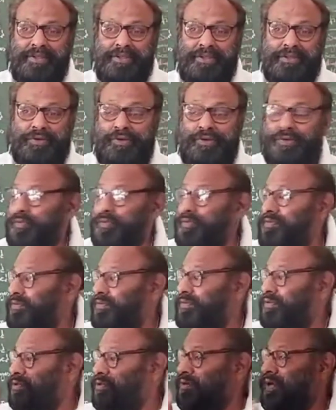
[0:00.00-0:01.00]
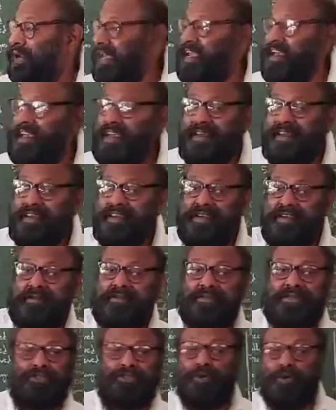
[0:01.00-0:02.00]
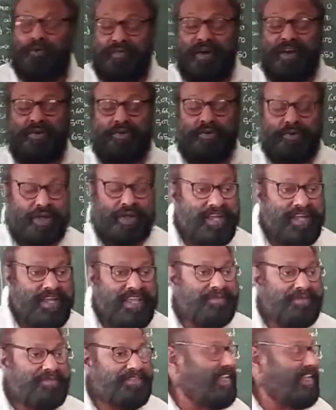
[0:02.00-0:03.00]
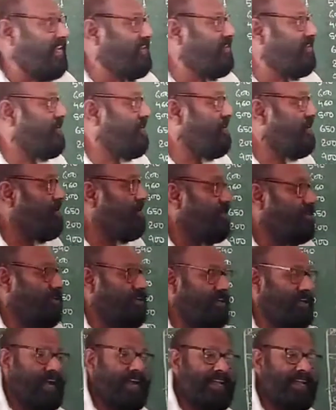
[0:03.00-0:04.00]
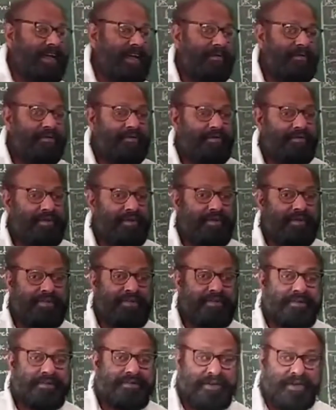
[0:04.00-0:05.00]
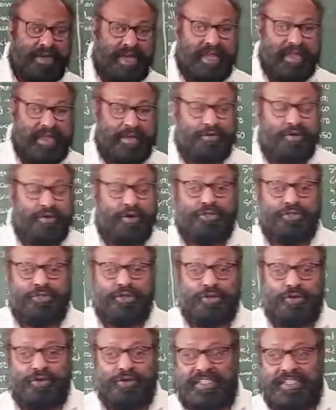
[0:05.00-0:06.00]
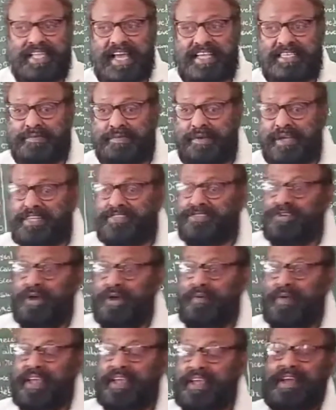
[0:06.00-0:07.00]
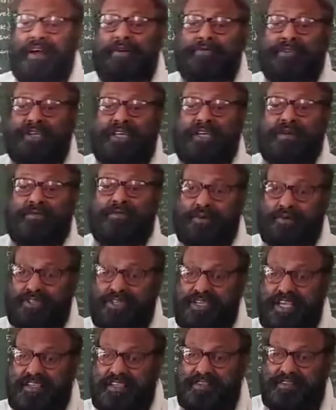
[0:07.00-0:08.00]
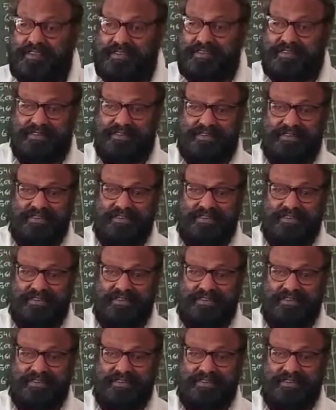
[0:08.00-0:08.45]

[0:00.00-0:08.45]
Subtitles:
So today, so far what I have said, I have gone through with the aspects of accounting process.